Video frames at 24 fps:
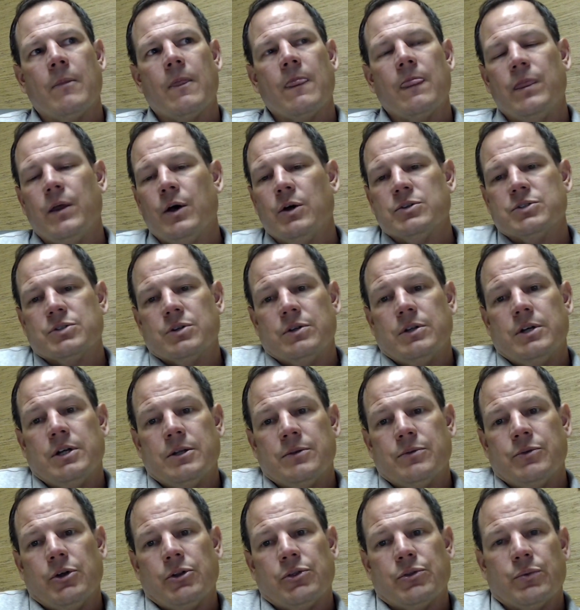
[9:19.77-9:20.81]
those are
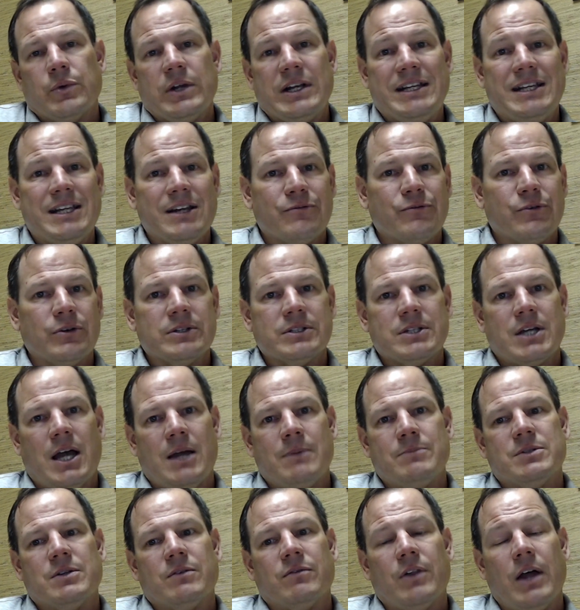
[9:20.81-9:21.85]
the three different
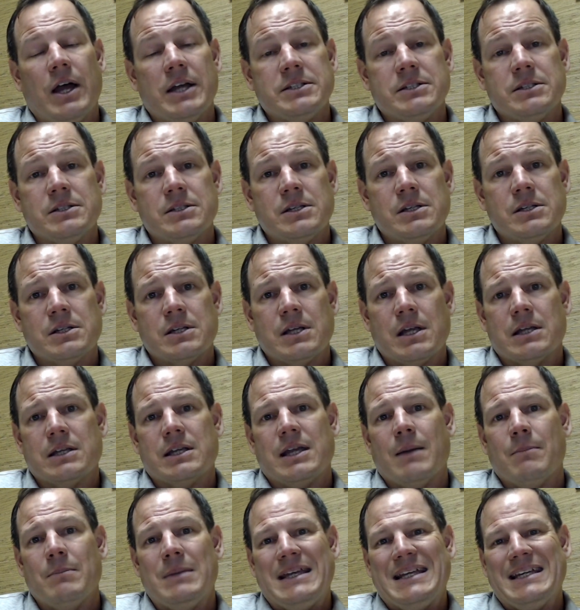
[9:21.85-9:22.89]
types of licenses that
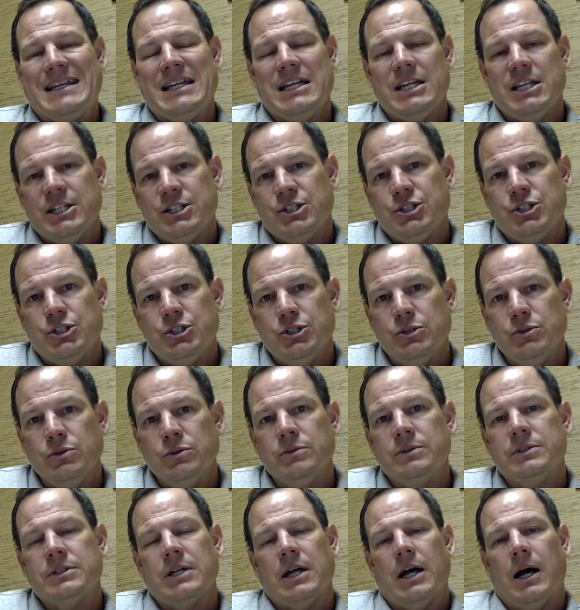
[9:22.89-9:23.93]
can be
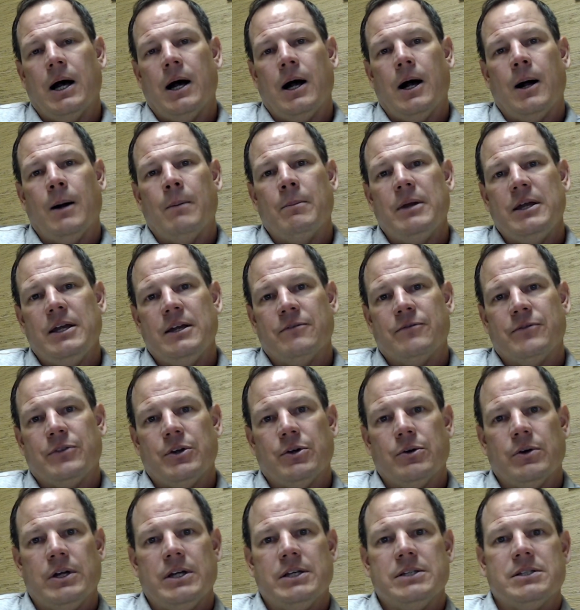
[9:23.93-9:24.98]
issued if
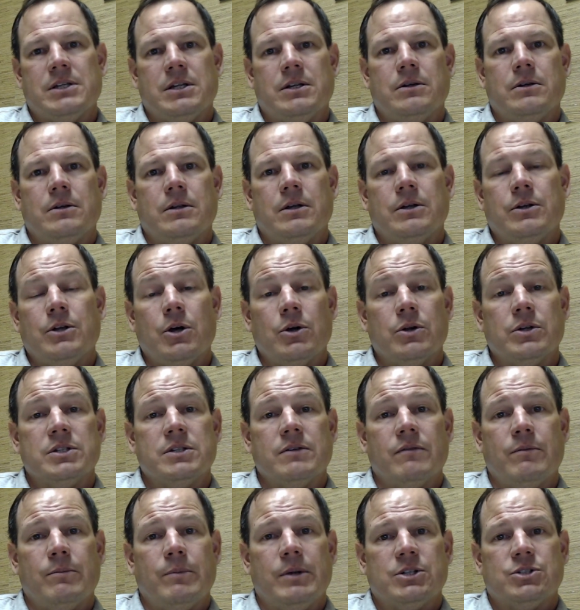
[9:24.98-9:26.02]
there is a notice
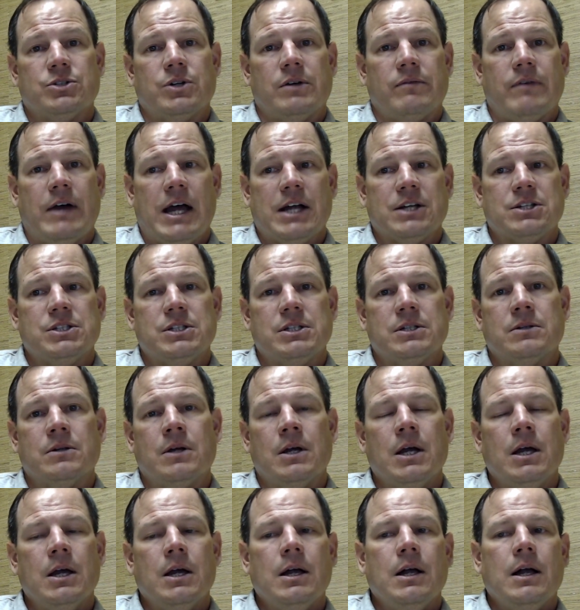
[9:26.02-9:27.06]
of administrative
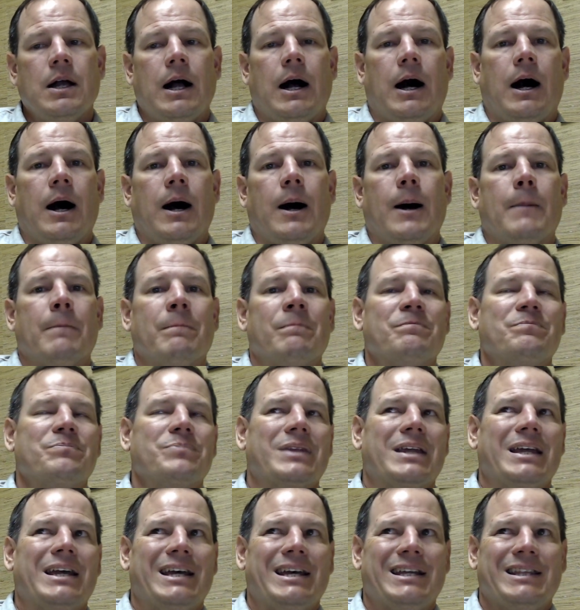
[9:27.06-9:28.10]
action. And
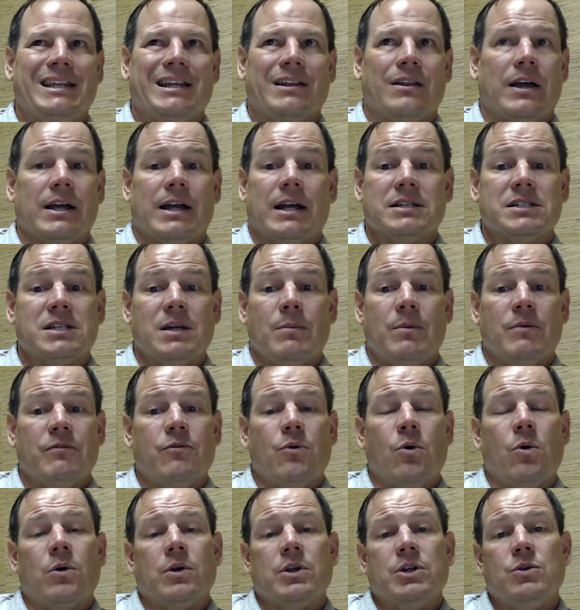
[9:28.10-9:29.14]
then, like I said
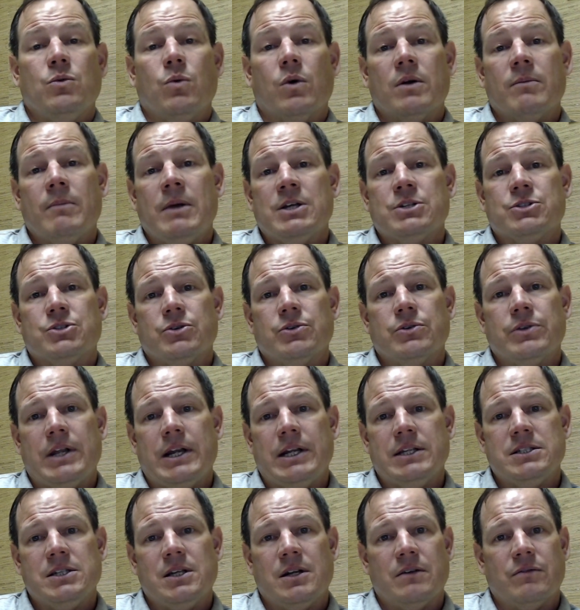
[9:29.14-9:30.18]
before, you want to make sure that
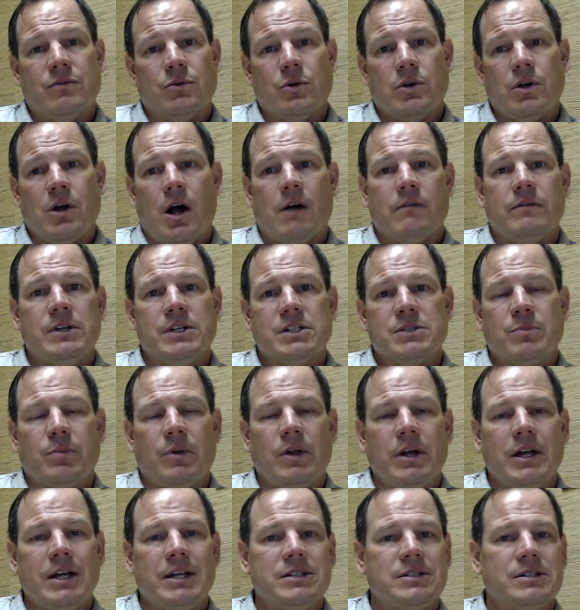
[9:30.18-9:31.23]
it's in a really obvious
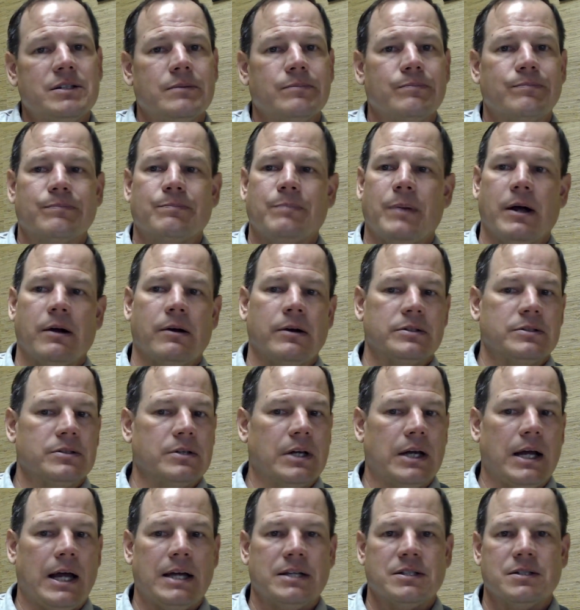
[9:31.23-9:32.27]
place. Parents are
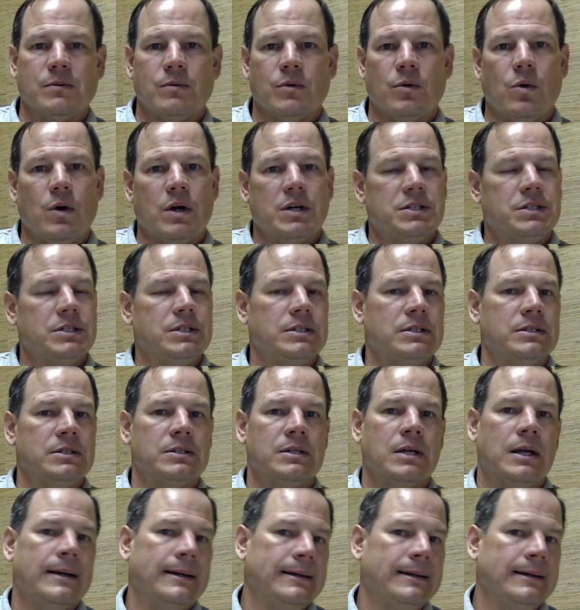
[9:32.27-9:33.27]
going to ask some questions.